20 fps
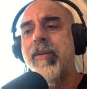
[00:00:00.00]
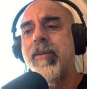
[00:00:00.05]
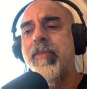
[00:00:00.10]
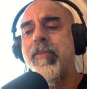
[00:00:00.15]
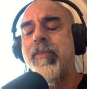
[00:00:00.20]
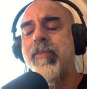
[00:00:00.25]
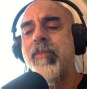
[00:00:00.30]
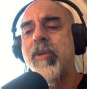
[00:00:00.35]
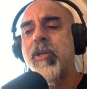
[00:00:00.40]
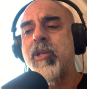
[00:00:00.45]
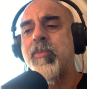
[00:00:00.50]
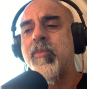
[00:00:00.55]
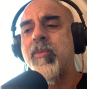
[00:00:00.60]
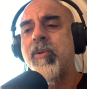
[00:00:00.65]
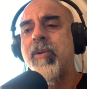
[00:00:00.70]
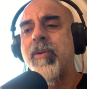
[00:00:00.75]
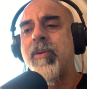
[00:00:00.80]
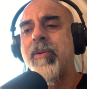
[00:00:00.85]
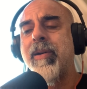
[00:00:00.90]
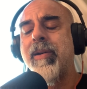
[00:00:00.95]
much
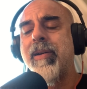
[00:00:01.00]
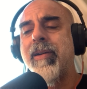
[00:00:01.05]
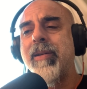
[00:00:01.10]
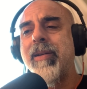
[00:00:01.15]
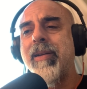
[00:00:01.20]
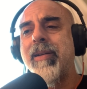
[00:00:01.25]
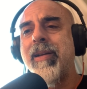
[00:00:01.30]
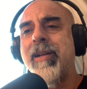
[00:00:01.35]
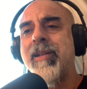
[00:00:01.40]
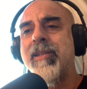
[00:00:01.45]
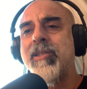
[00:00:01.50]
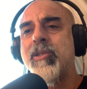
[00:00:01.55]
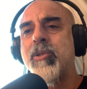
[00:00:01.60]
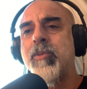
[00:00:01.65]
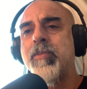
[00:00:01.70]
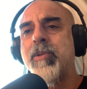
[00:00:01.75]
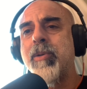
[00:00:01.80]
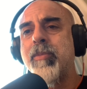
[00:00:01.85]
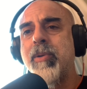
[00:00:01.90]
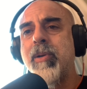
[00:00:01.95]
more else to
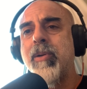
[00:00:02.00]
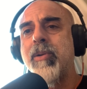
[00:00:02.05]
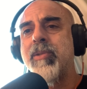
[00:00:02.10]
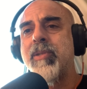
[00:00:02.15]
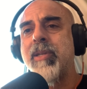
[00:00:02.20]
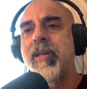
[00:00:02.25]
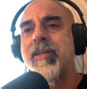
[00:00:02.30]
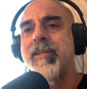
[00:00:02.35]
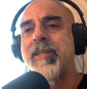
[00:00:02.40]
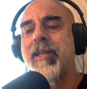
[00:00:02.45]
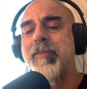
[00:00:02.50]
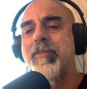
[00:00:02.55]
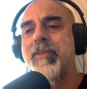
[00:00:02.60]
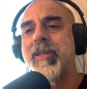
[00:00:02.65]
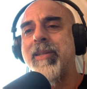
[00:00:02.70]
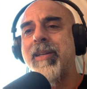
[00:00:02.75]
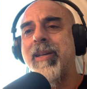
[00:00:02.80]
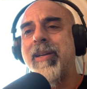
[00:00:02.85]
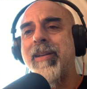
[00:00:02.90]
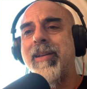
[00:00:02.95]
propose, except
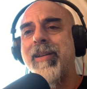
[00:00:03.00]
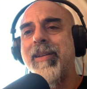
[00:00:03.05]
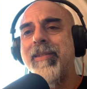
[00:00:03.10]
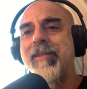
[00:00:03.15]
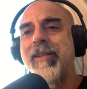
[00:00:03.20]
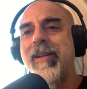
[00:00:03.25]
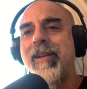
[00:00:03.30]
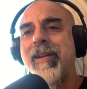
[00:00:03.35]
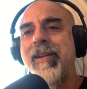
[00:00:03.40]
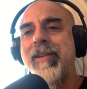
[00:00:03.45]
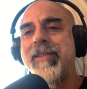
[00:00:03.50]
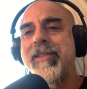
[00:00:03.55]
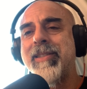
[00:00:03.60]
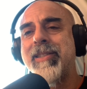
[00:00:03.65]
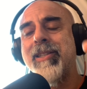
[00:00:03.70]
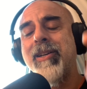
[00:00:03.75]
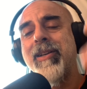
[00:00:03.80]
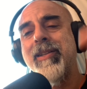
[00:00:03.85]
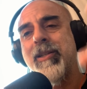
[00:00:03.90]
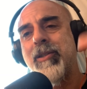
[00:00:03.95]
that I
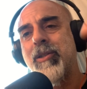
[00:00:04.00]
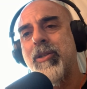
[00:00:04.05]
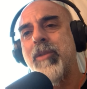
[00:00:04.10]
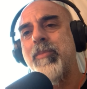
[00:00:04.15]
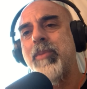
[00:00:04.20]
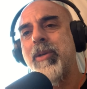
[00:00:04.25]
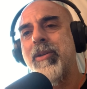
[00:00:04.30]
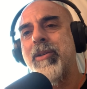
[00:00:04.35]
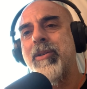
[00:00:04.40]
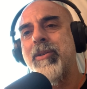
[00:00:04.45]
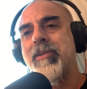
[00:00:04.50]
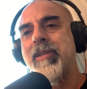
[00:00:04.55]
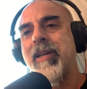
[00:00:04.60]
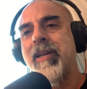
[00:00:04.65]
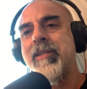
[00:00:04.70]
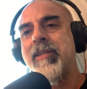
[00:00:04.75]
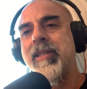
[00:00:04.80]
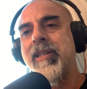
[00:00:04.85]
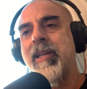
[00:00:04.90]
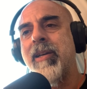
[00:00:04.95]
thought it could be a good
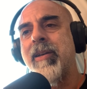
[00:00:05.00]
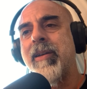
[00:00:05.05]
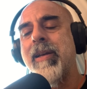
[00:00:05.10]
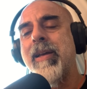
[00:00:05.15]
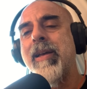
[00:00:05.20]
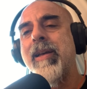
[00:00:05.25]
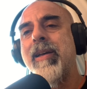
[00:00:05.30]
idea